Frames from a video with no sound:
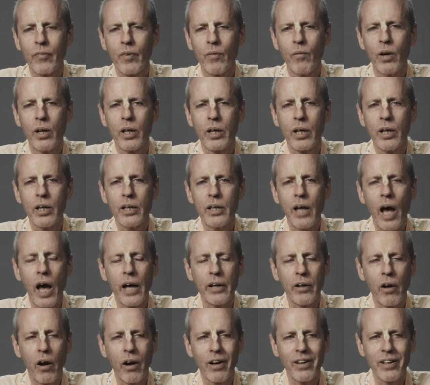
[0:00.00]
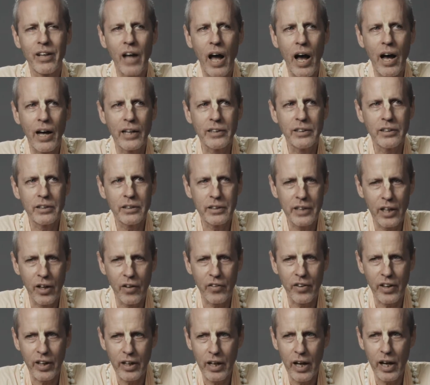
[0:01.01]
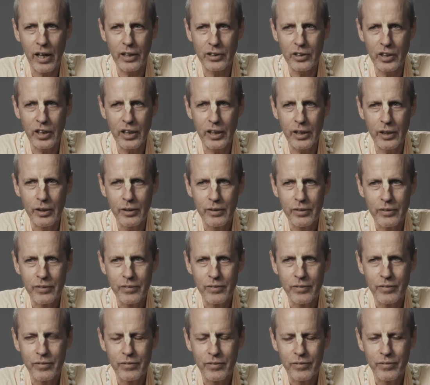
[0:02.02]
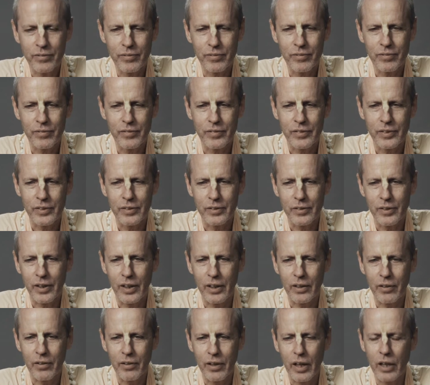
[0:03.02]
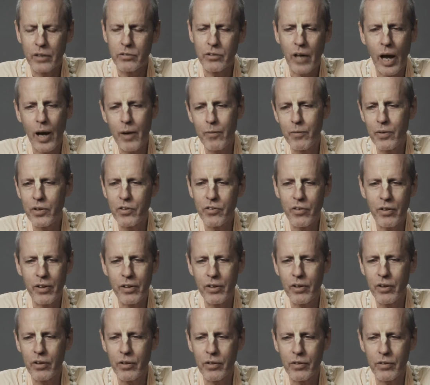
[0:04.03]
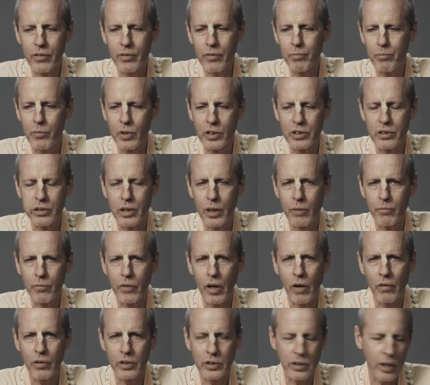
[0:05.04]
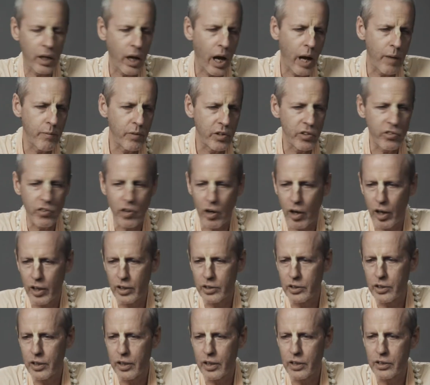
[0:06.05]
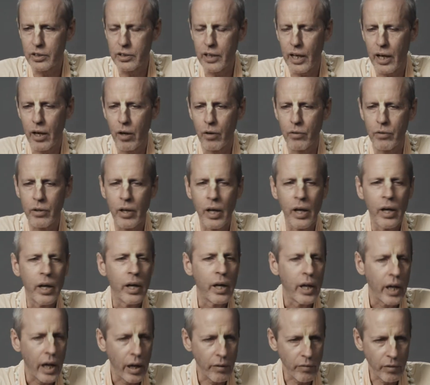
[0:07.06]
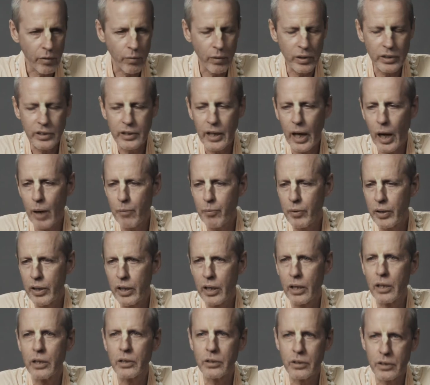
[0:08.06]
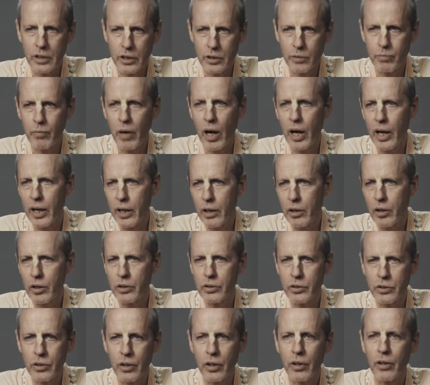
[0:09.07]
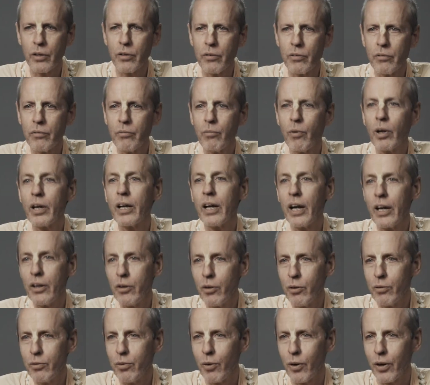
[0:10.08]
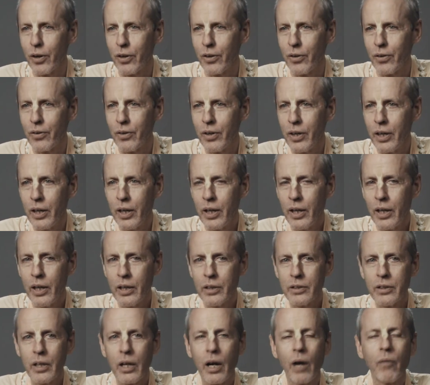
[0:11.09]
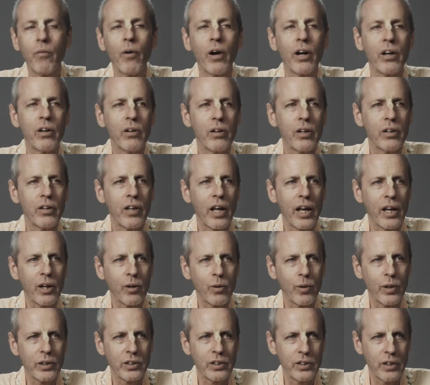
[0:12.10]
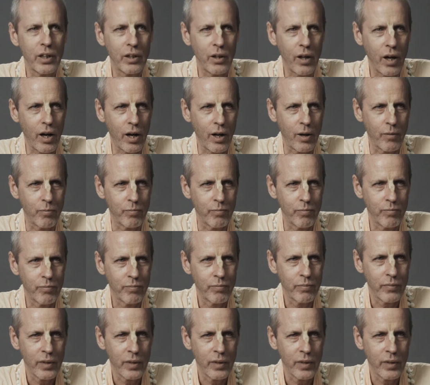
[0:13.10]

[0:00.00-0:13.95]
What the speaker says: what did Gadadhar Das tell the Kaji? Saying, yes, the Muslim governor saying, I'm in charge of this town. Everyone's happiness is my concern. What can I do for you? He said, I want you to take Krishna Nam.